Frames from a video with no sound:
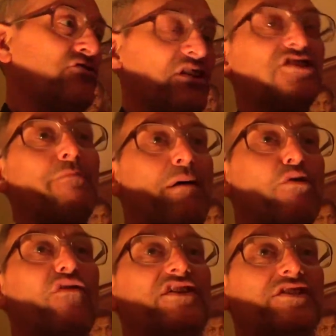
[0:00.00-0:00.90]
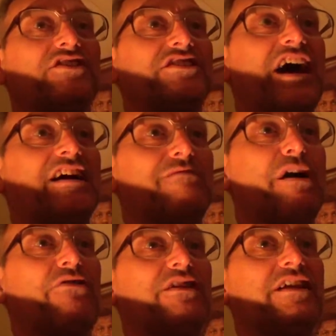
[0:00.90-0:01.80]
scenes of my movies in the
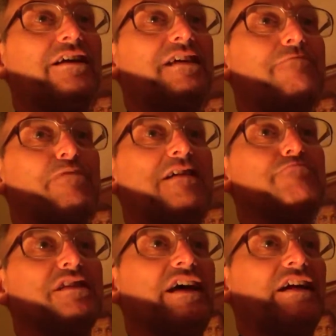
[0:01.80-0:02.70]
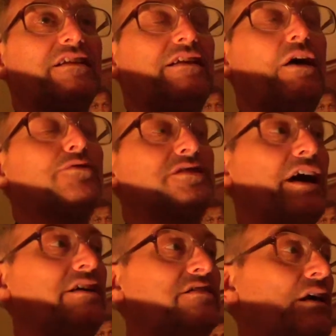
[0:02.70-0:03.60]
documentary they, they paid me that that was
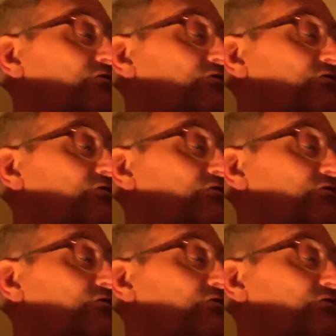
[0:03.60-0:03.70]
nice that